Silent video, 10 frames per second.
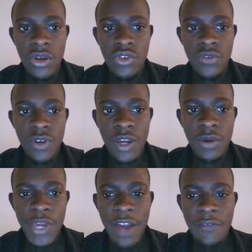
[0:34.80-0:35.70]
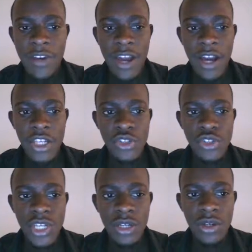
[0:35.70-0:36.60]
So for now, we're having our
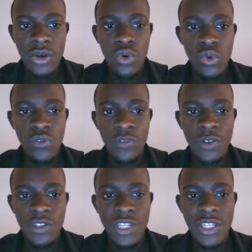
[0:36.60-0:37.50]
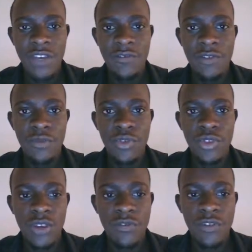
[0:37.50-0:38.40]
user who fills in the form on
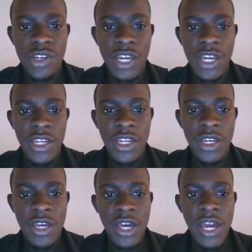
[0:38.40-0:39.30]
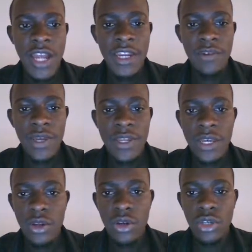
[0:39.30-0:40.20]
the front end, and then when they
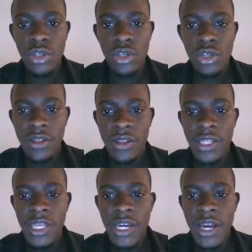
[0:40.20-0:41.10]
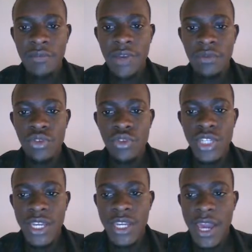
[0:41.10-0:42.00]
log in, they can be able to
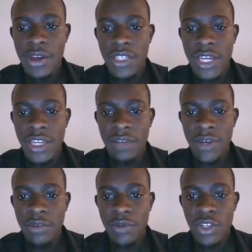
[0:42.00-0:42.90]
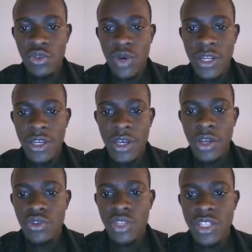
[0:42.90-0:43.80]
send their username and password
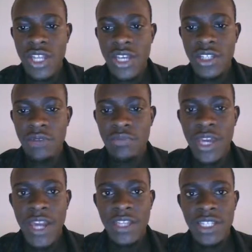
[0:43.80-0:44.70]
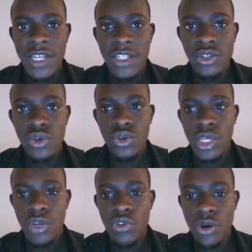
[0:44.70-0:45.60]
to the slash API slash
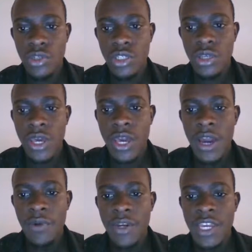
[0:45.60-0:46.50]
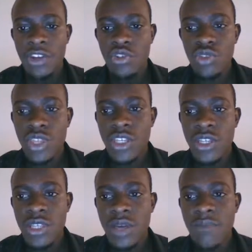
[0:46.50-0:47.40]
login route. And when they do this,
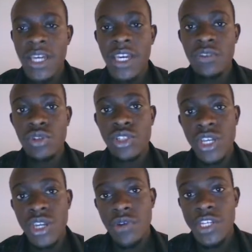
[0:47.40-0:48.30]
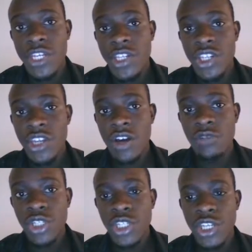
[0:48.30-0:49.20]
the backend will generate a
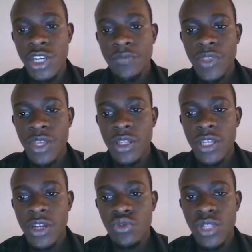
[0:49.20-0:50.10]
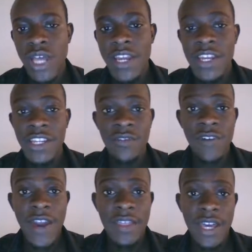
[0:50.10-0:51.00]
JWT that will
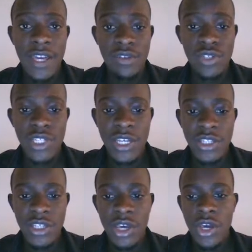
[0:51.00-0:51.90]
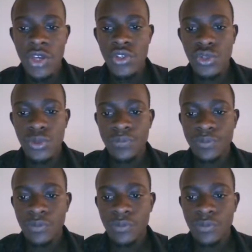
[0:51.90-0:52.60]
identify the users. So